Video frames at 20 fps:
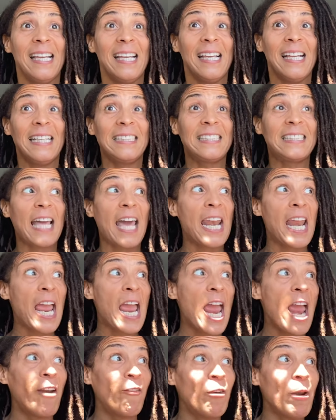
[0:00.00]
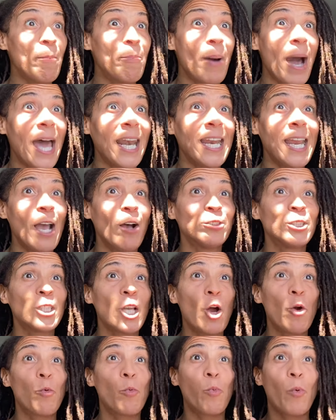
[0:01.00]
It's that everybody else
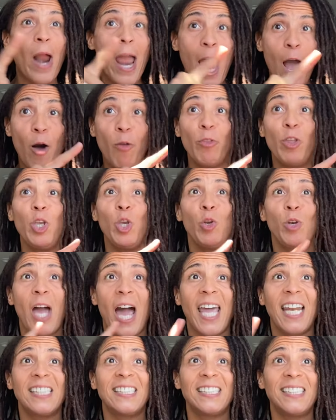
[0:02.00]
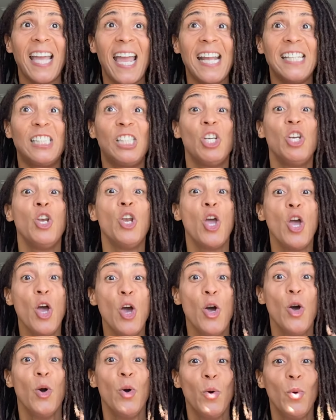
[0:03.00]
around the United States
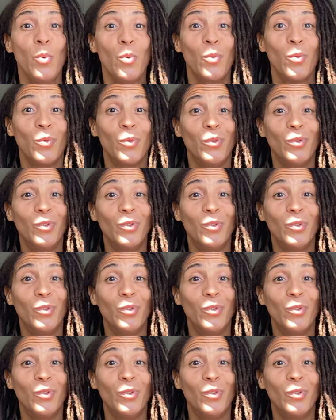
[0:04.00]
knew